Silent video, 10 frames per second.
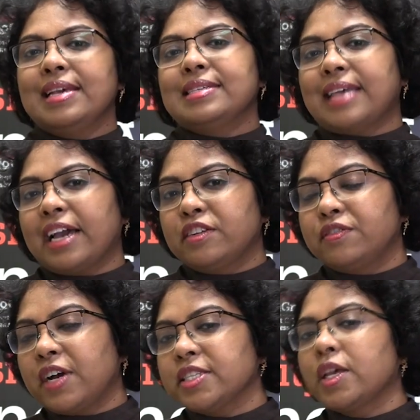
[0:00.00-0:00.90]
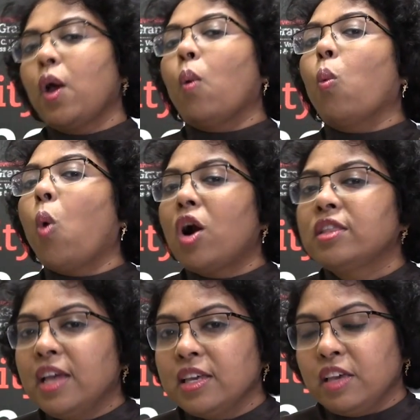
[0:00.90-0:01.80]
Sacrifice, what
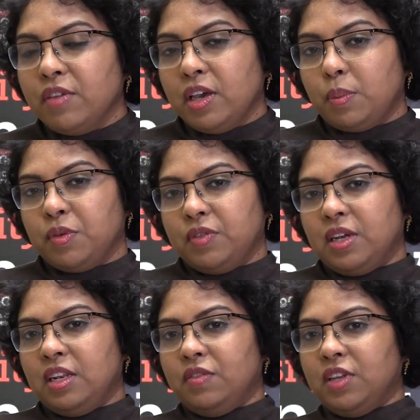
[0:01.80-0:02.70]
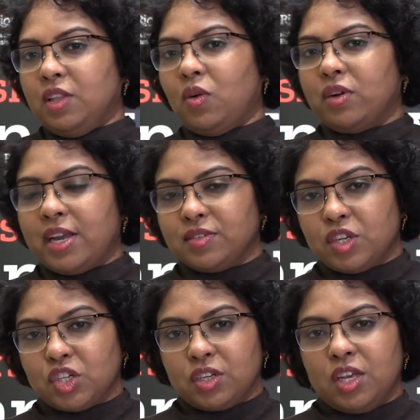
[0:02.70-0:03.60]
they are giving up if they are leaving the
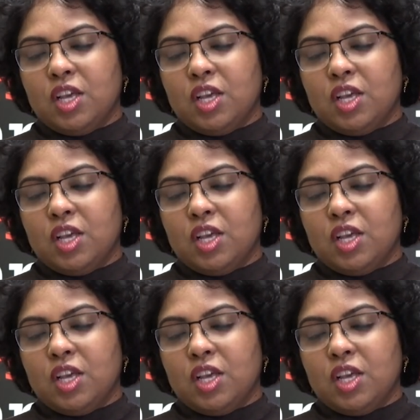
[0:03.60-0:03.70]
organization.